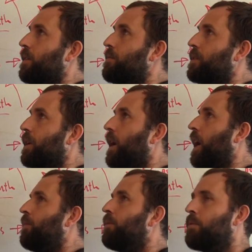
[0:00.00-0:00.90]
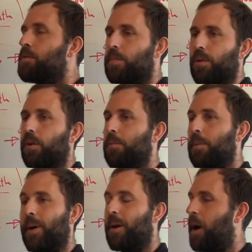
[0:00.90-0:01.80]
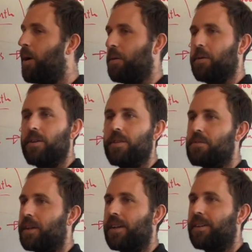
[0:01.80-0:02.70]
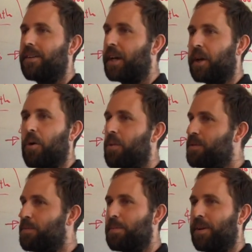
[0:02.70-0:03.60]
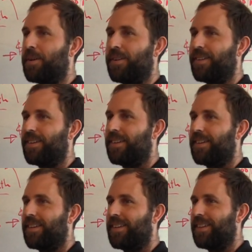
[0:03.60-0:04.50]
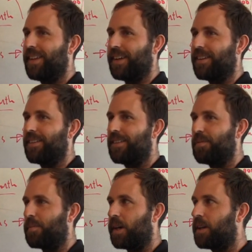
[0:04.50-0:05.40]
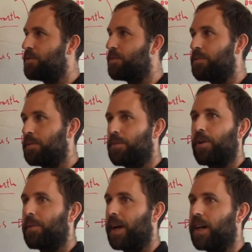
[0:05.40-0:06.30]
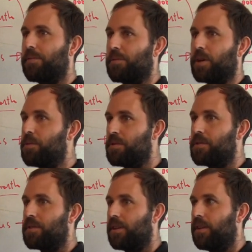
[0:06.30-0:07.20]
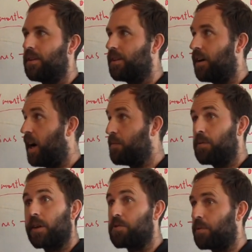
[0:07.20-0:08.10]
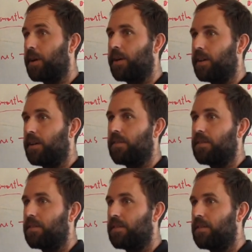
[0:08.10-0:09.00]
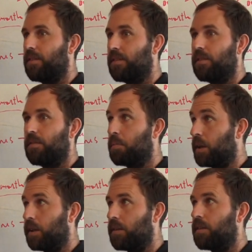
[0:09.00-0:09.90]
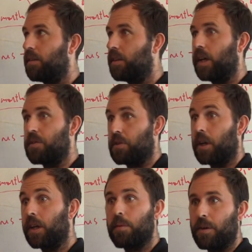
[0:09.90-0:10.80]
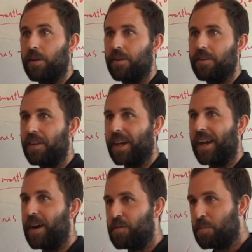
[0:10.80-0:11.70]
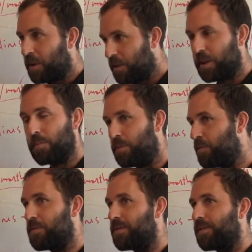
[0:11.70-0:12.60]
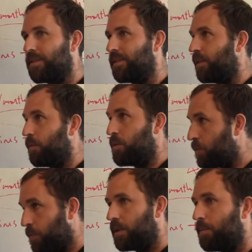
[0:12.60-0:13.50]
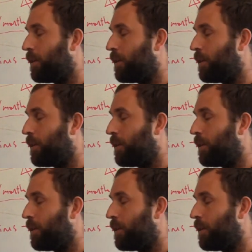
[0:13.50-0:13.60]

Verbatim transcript: is everyone's program, no matter how good it is right now, it can always be better. Like my consulting program I have with coaches, I feel like it's great right now, but it's gonna get better. Like every month it improves. The results get